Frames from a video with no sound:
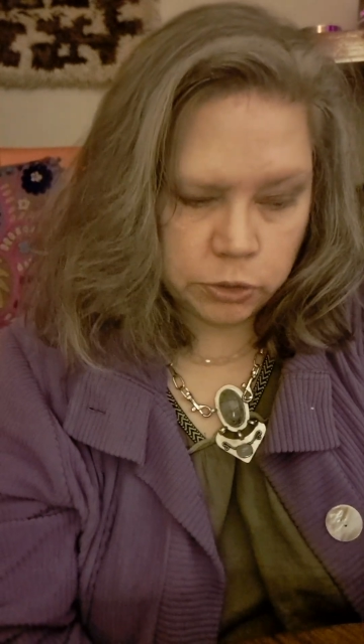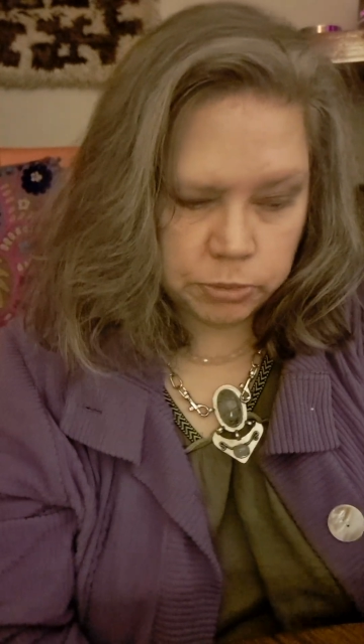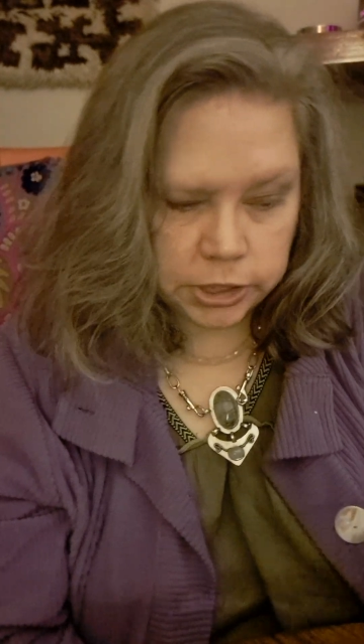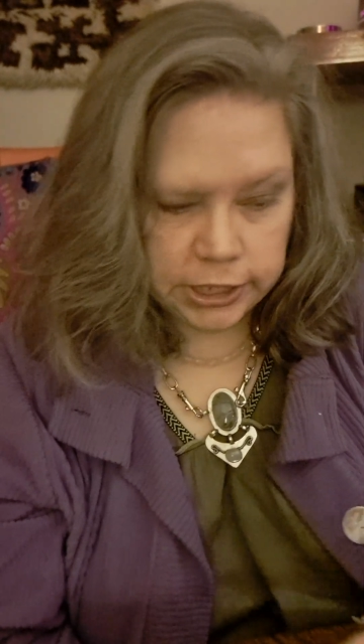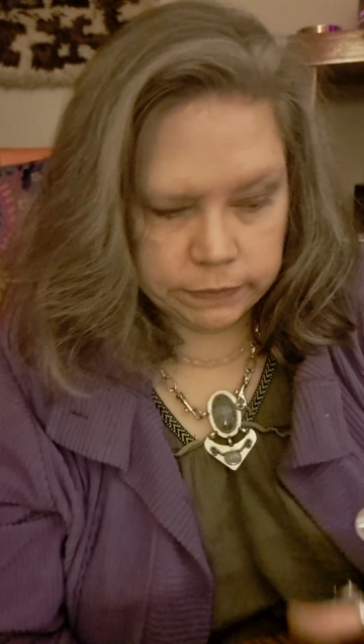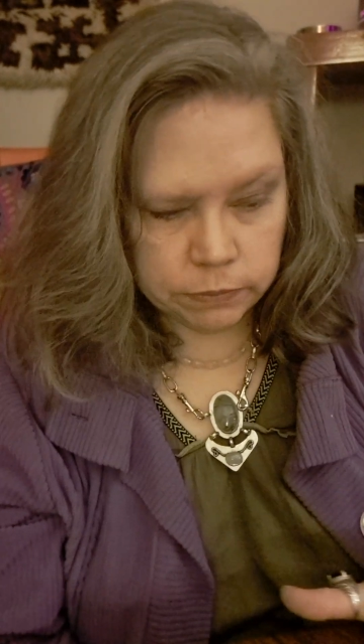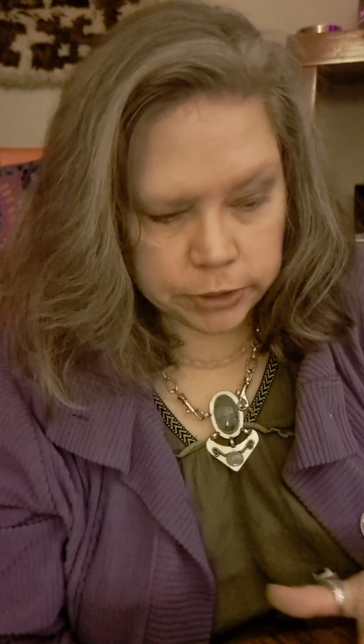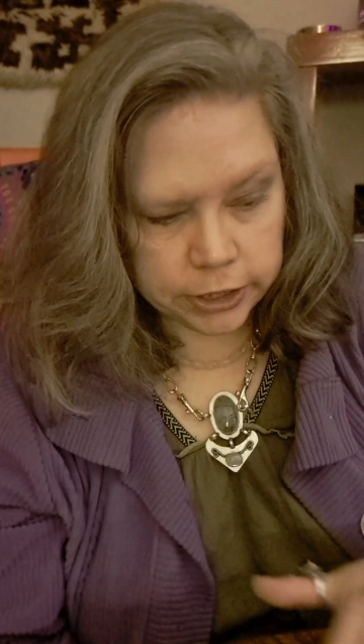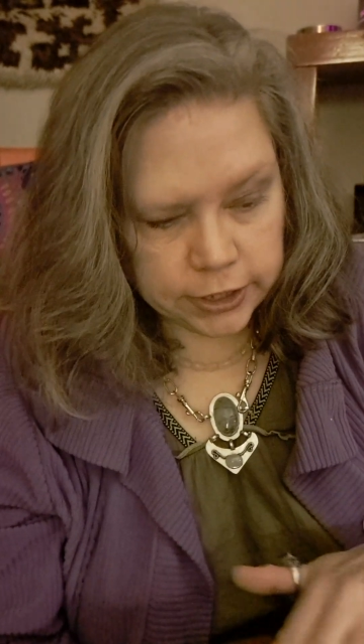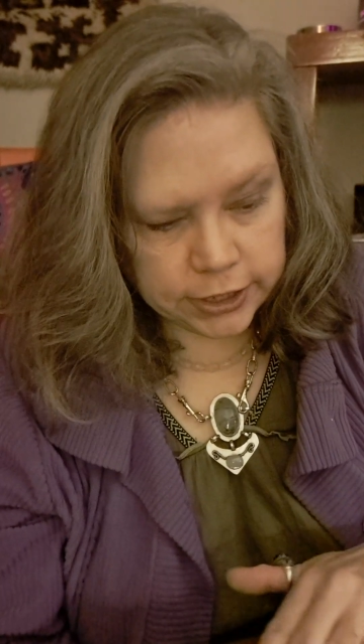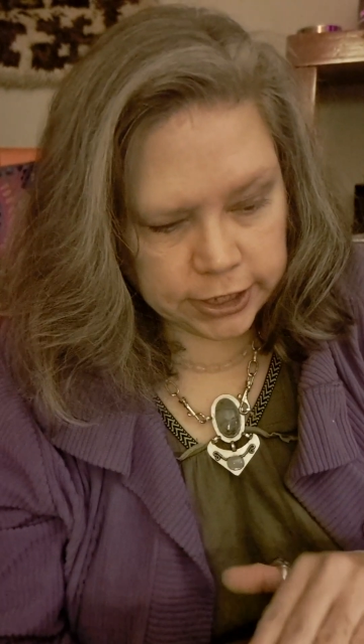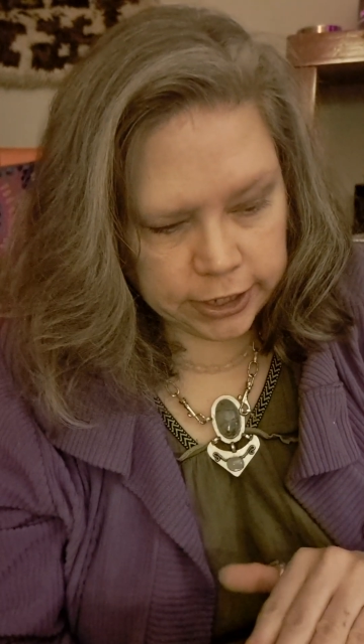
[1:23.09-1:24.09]

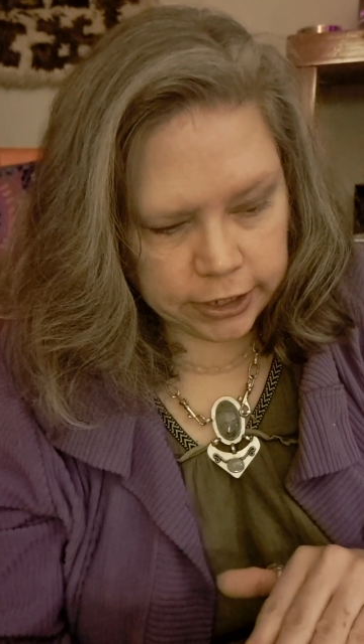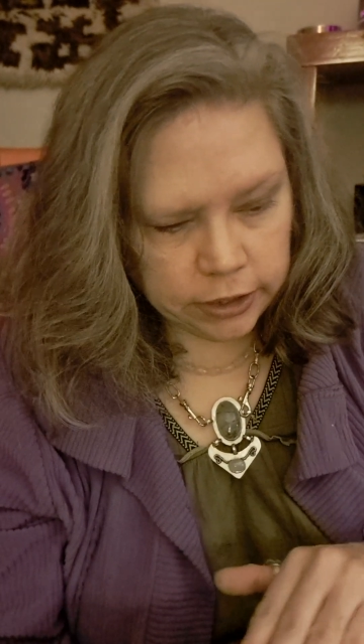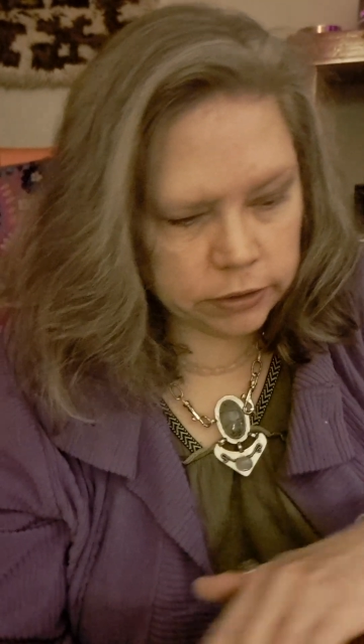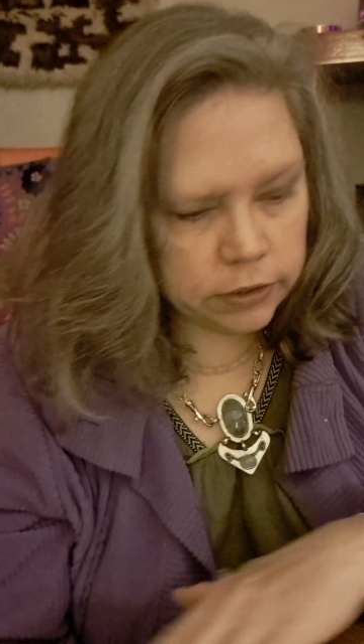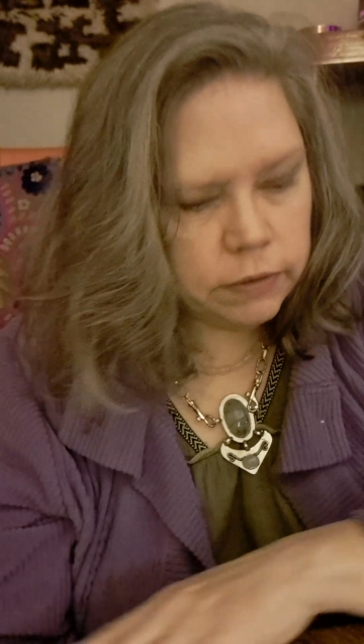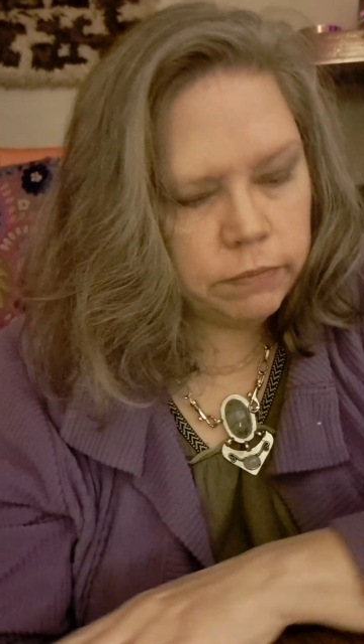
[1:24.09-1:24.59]
believability